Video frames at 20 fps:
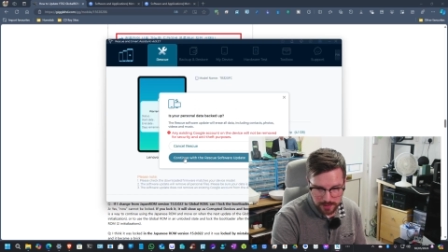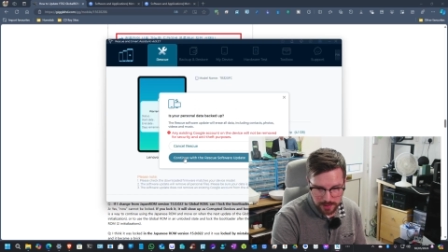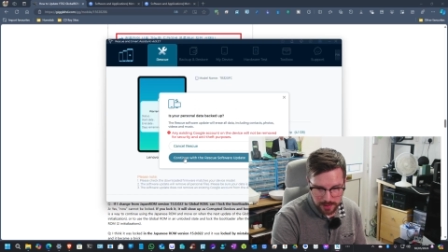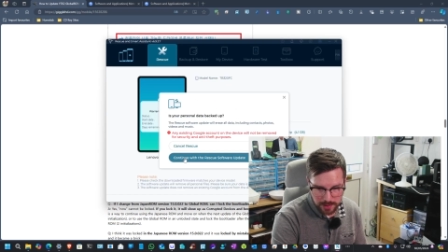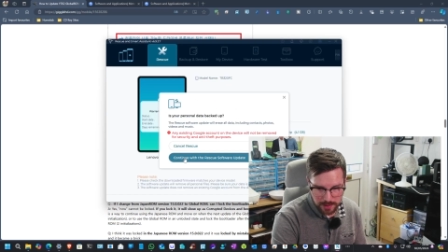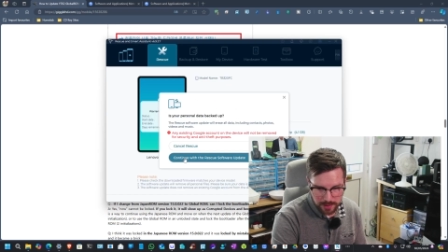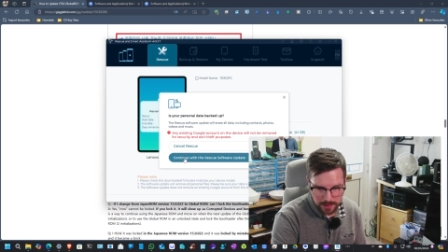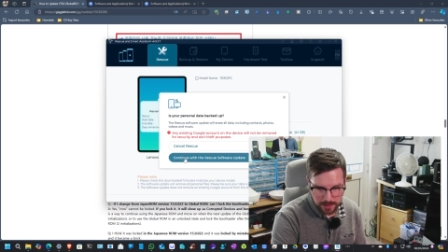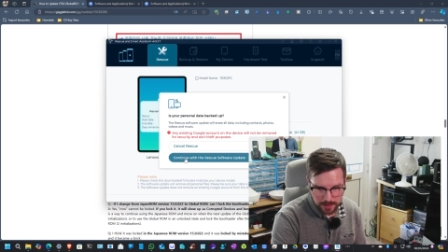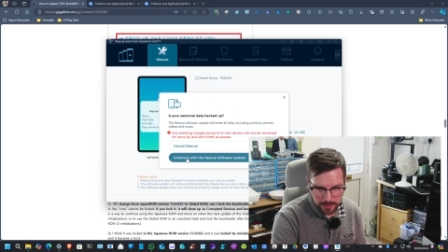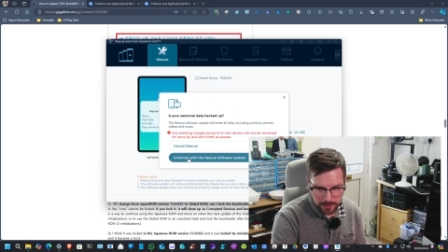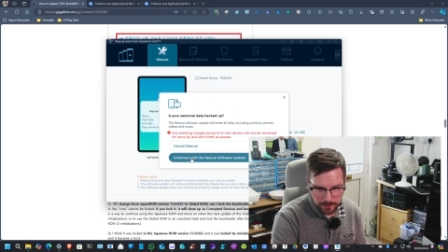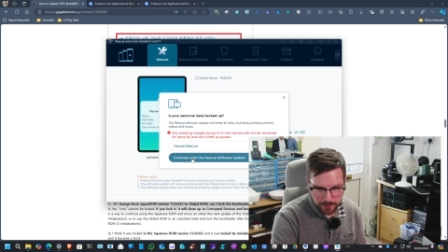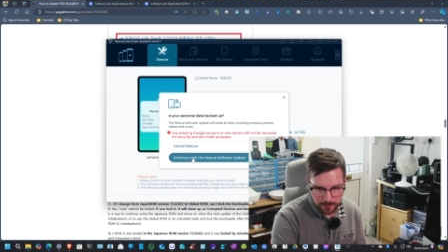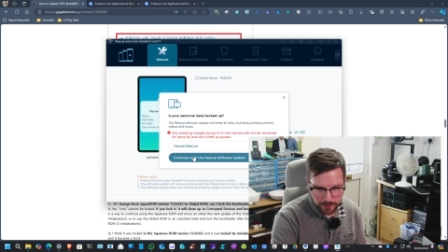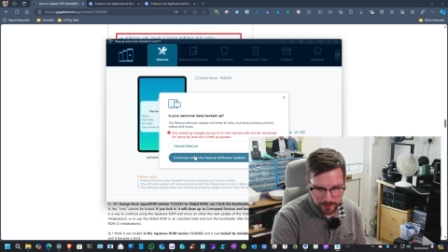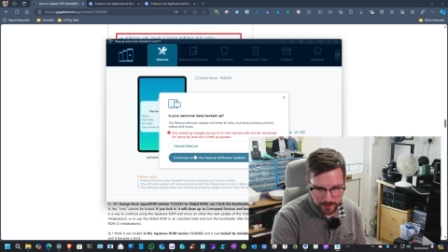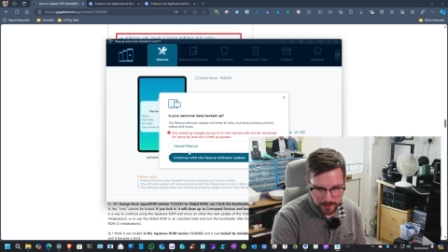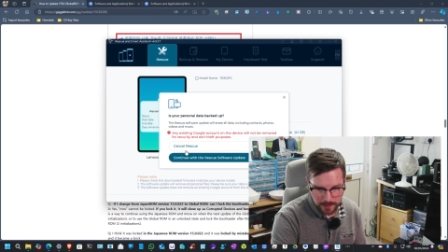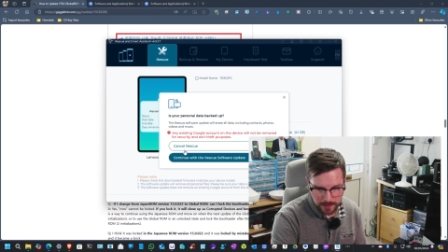Um,
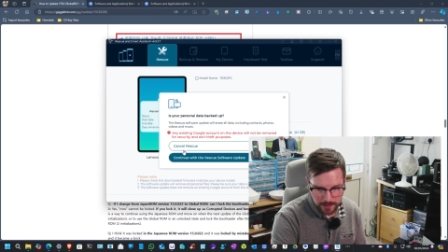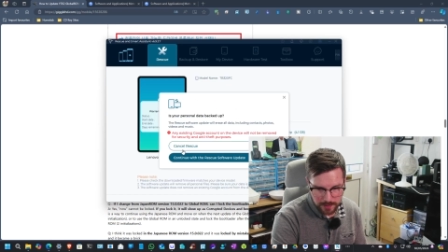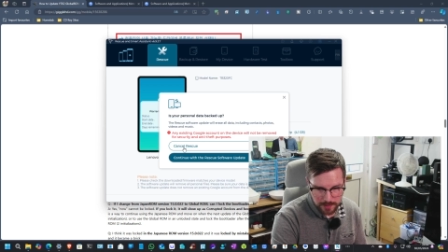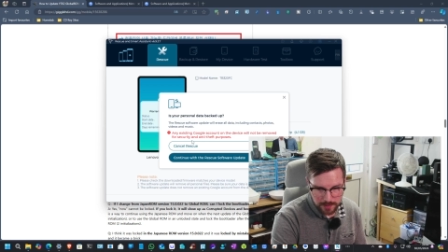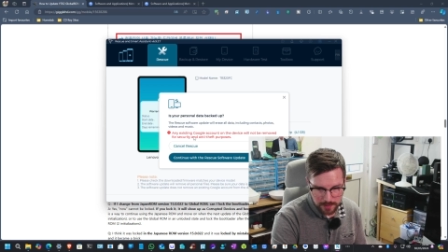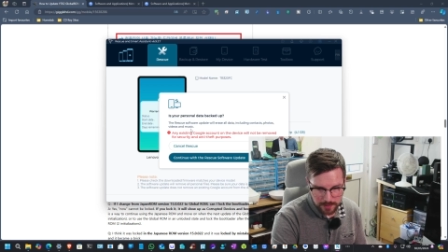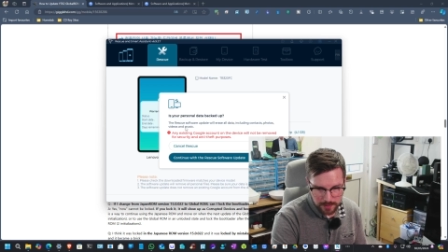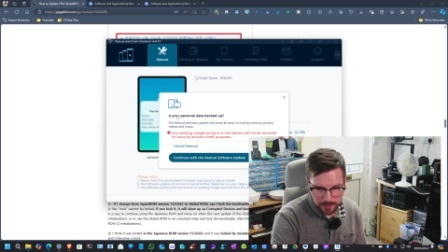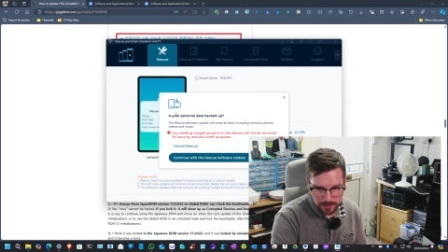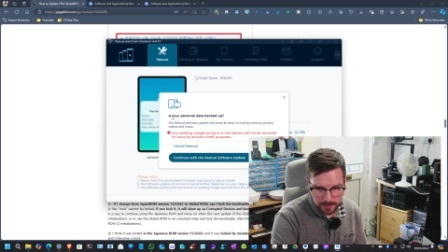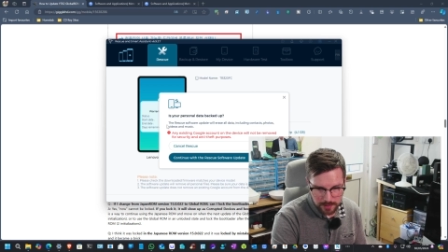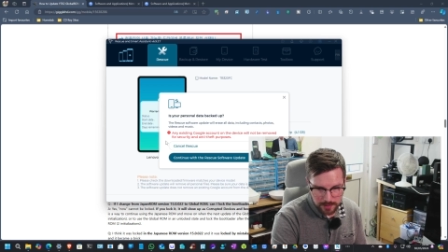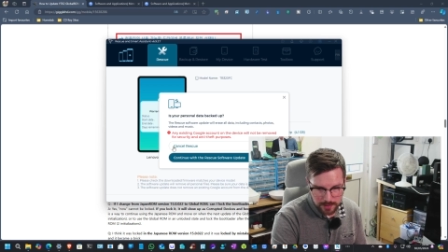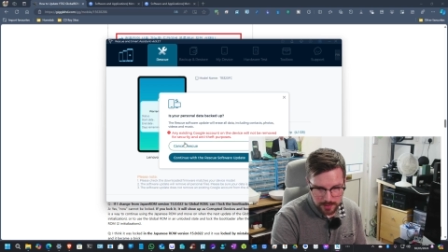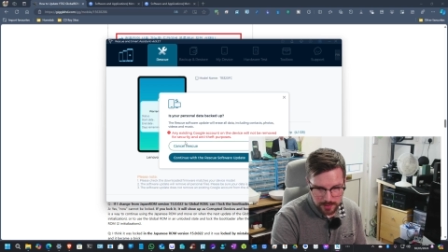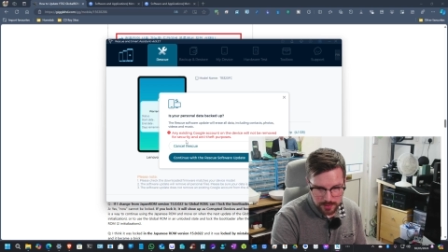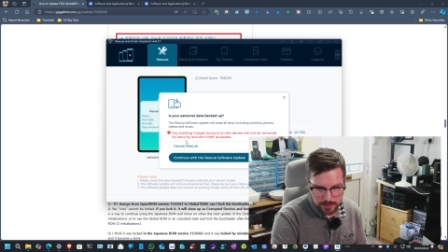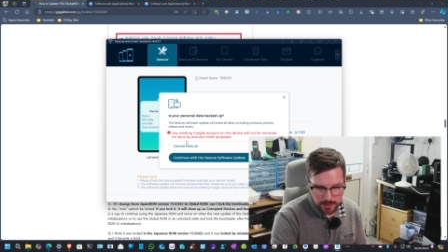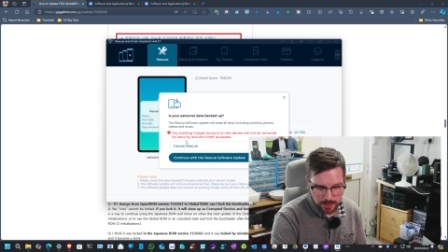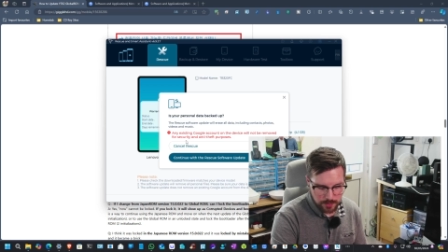
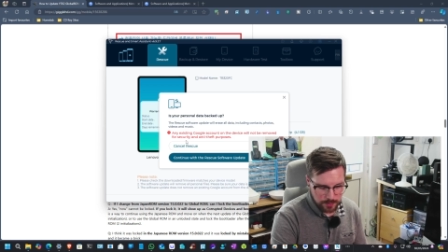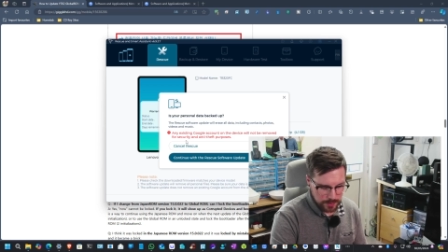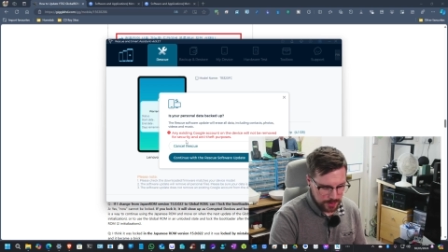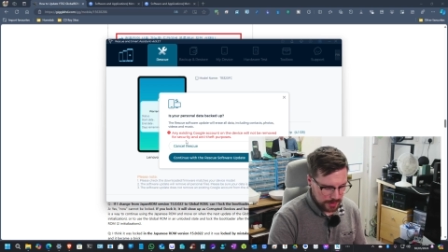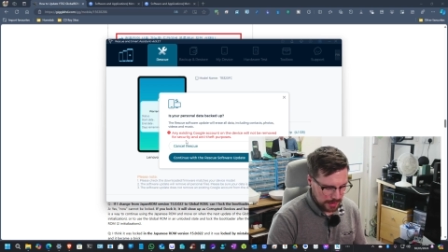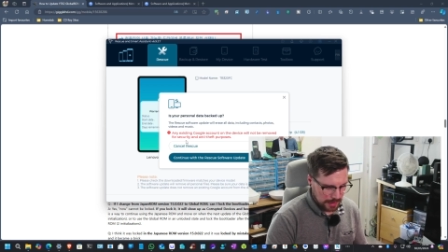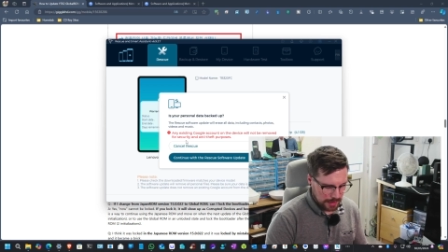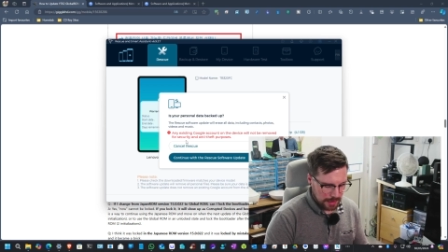so yeah,